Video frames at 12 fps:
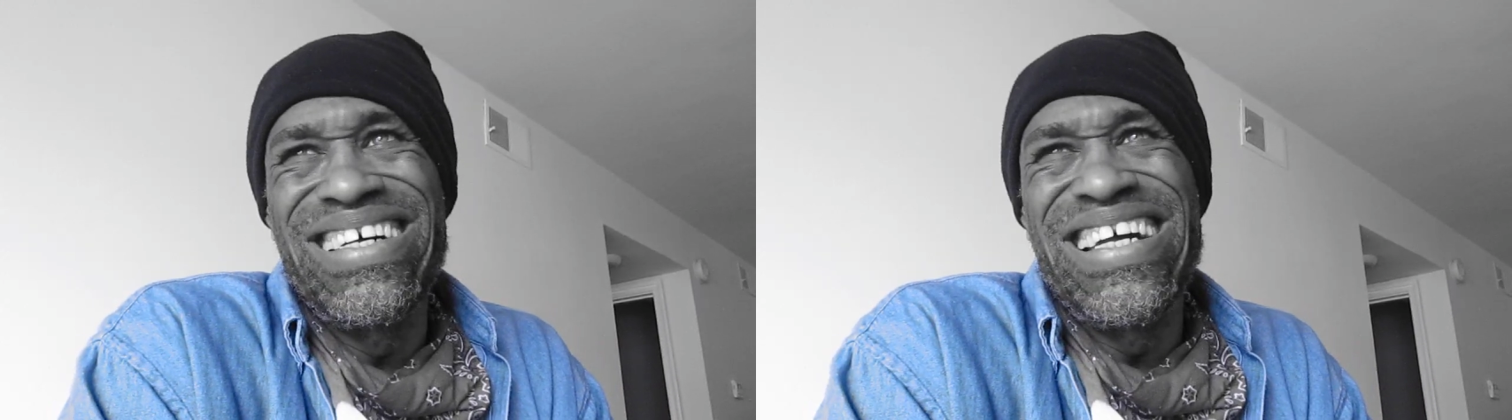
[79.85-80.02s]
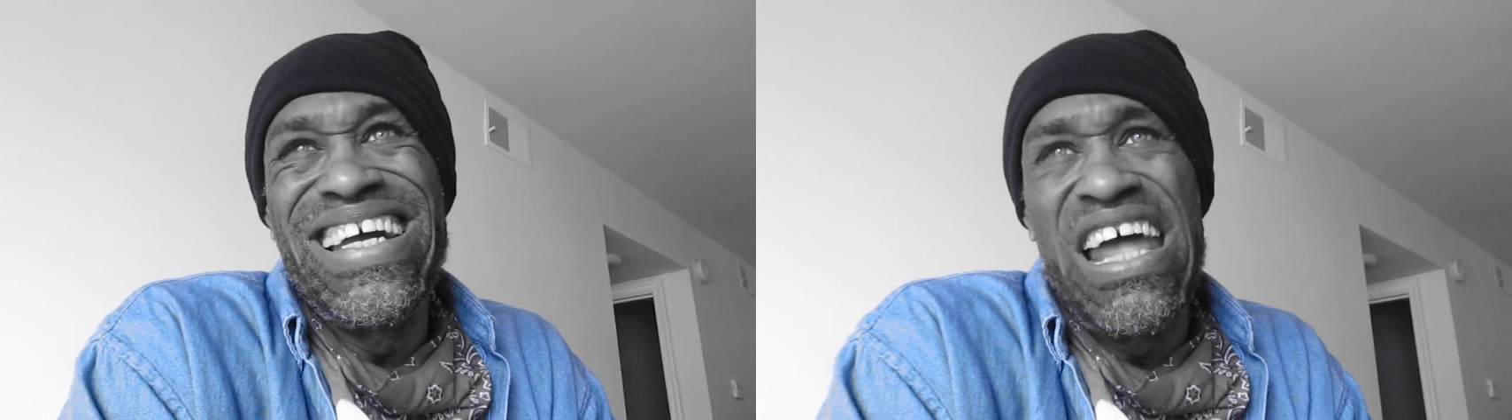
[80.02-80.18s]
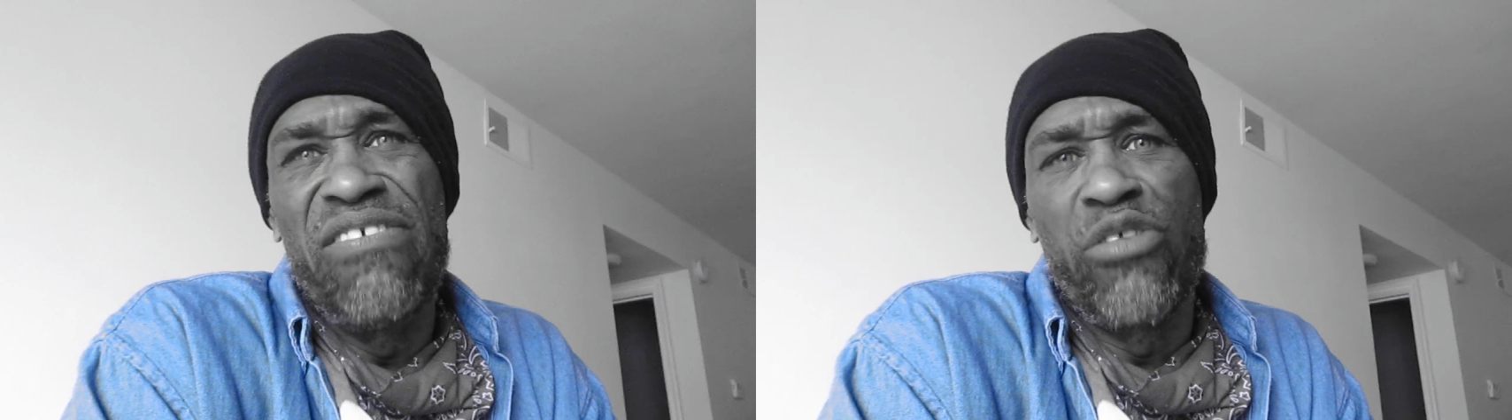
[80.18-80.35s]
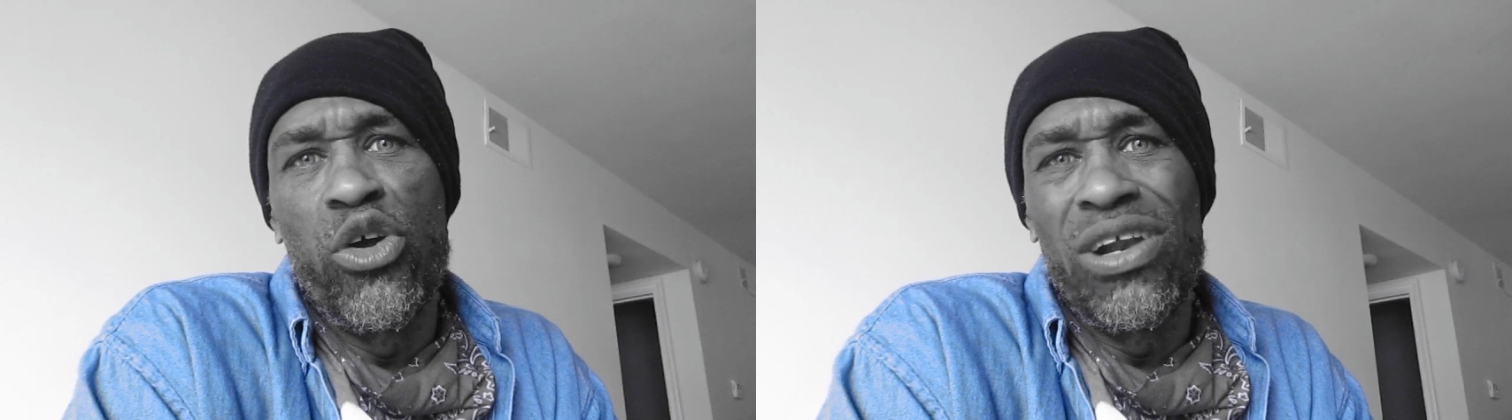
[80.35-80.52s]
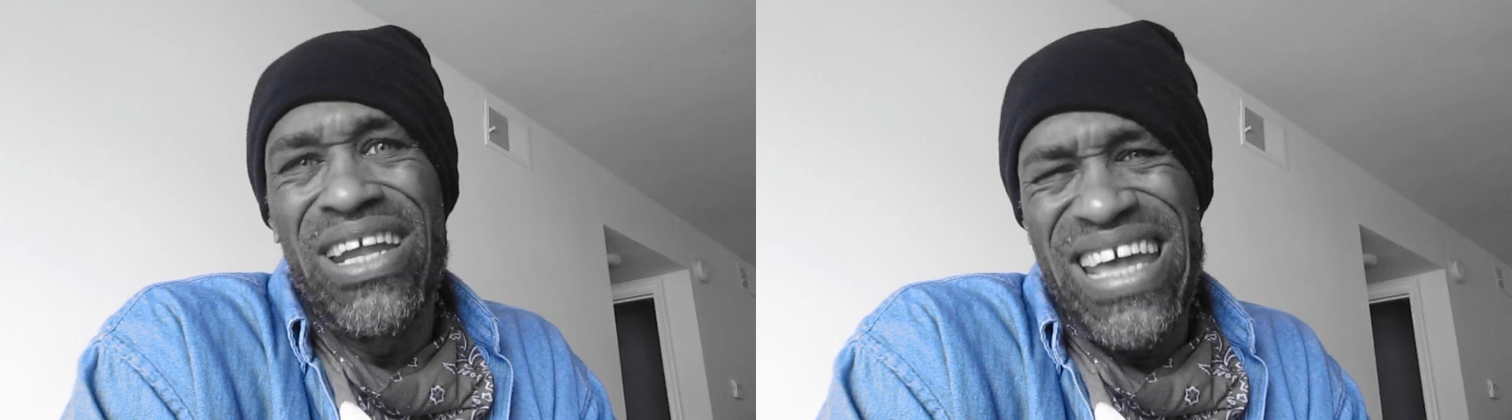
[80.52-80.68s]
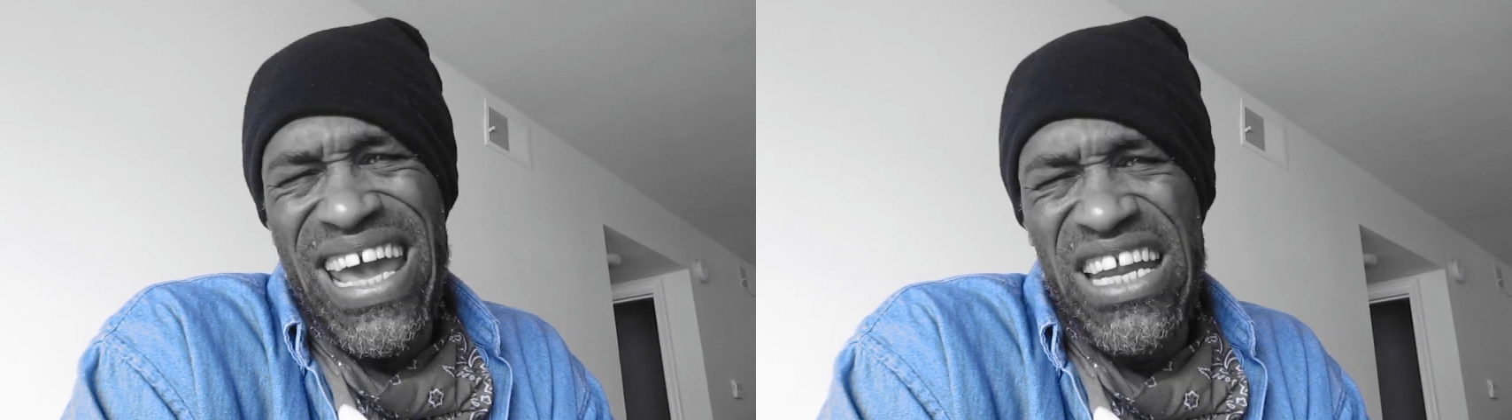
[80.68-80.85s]

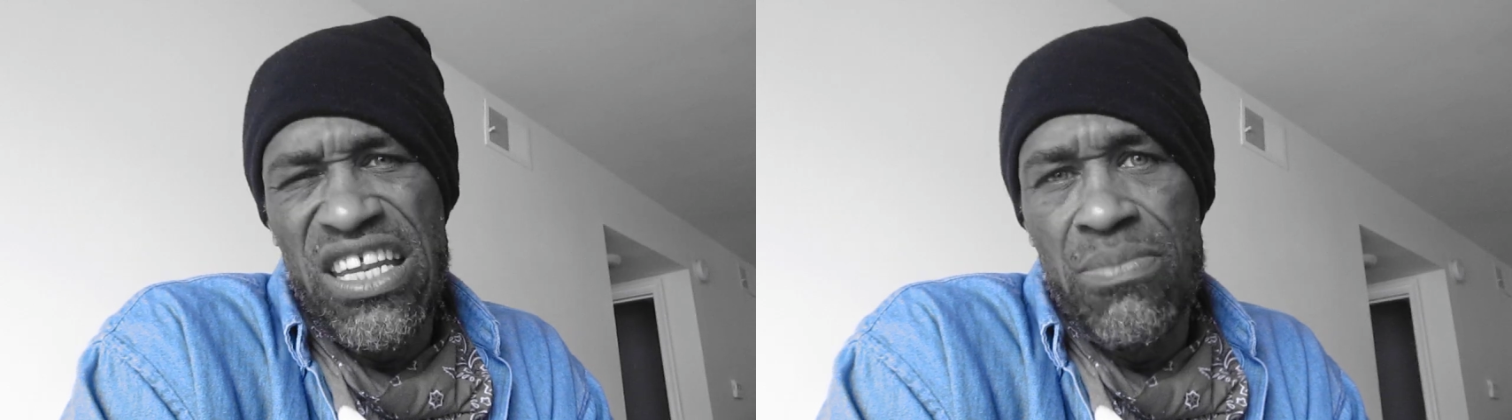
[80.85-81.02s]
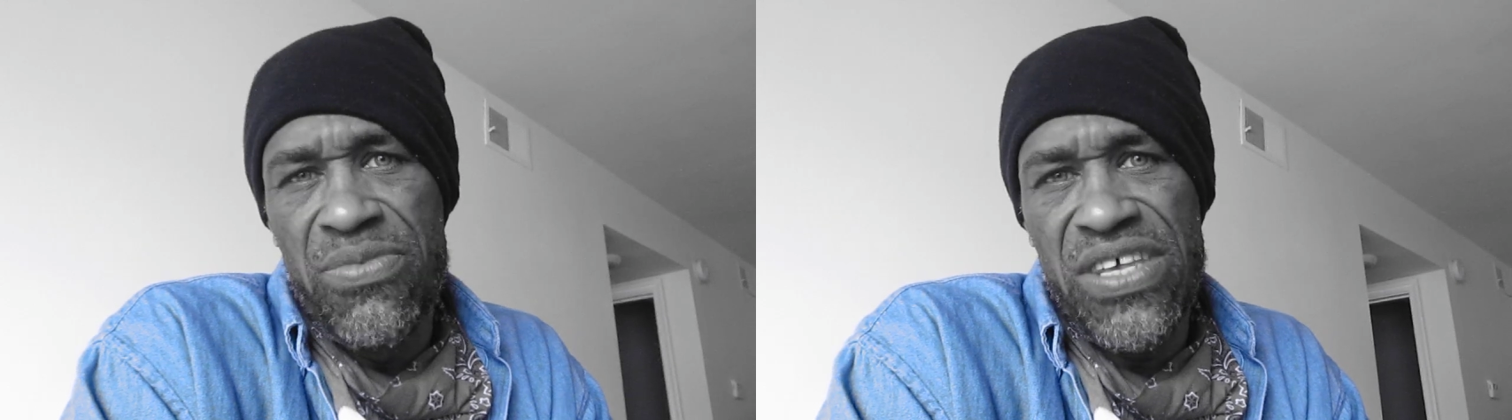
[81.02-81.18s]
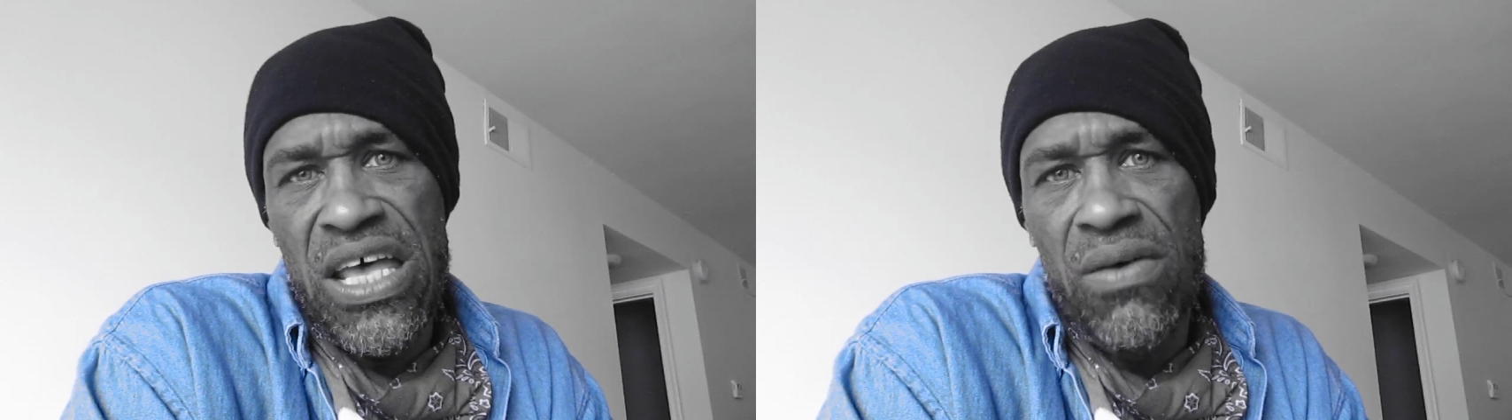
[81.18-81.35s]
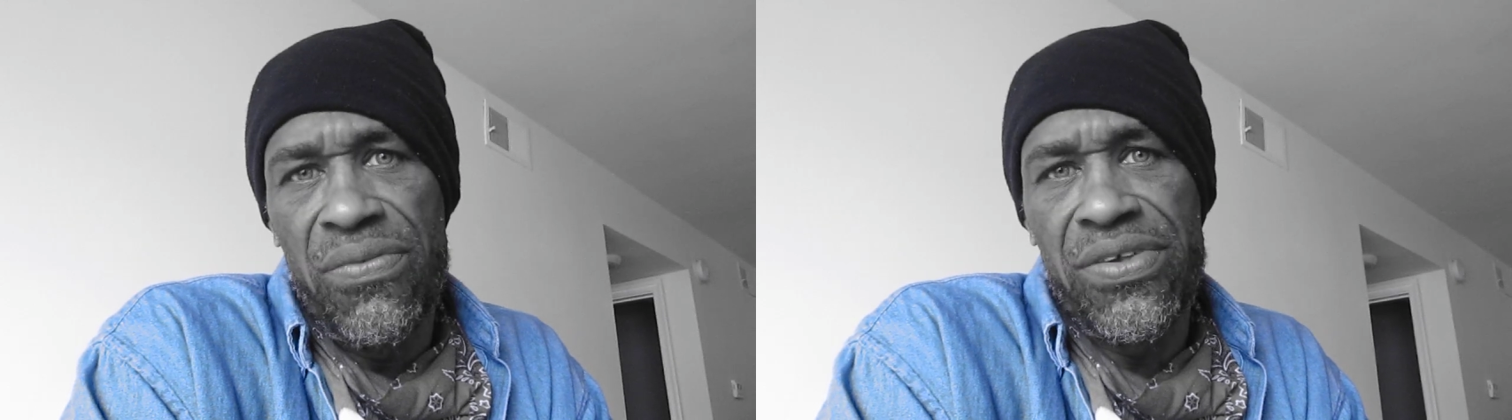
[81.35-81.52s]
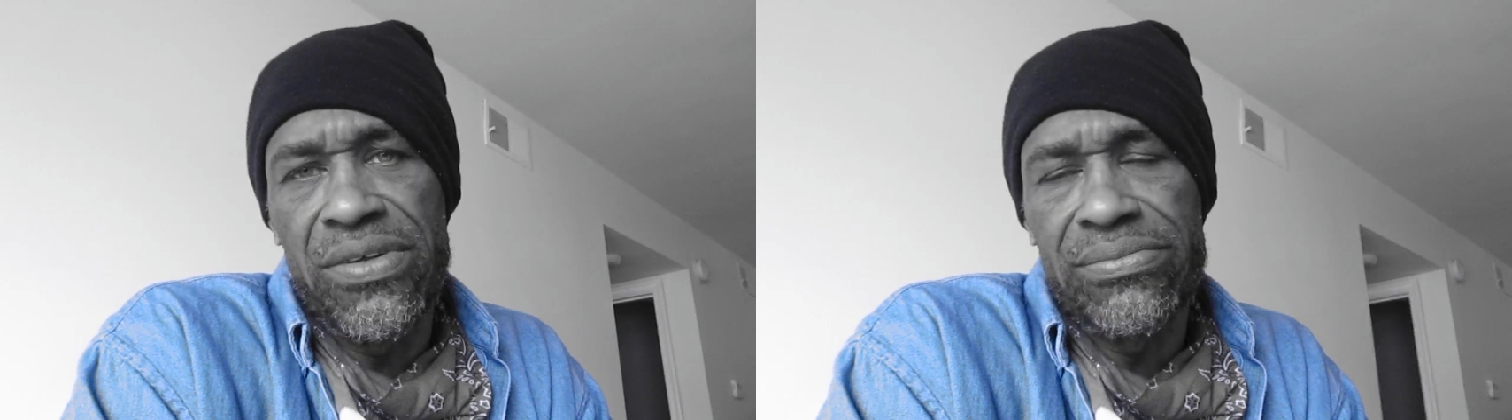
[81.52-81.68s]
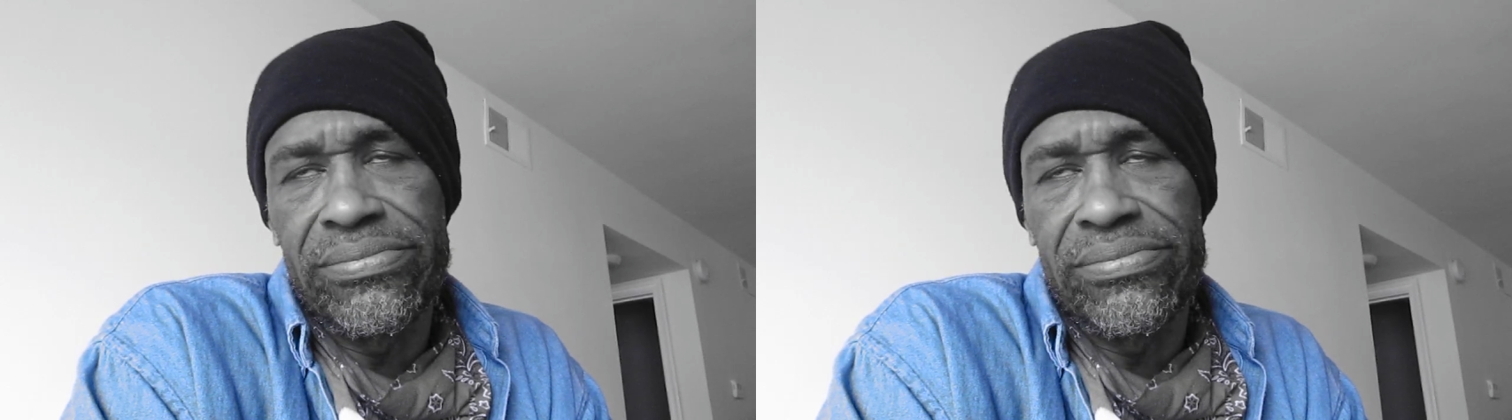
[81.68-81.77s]
inadvertently hating themselves.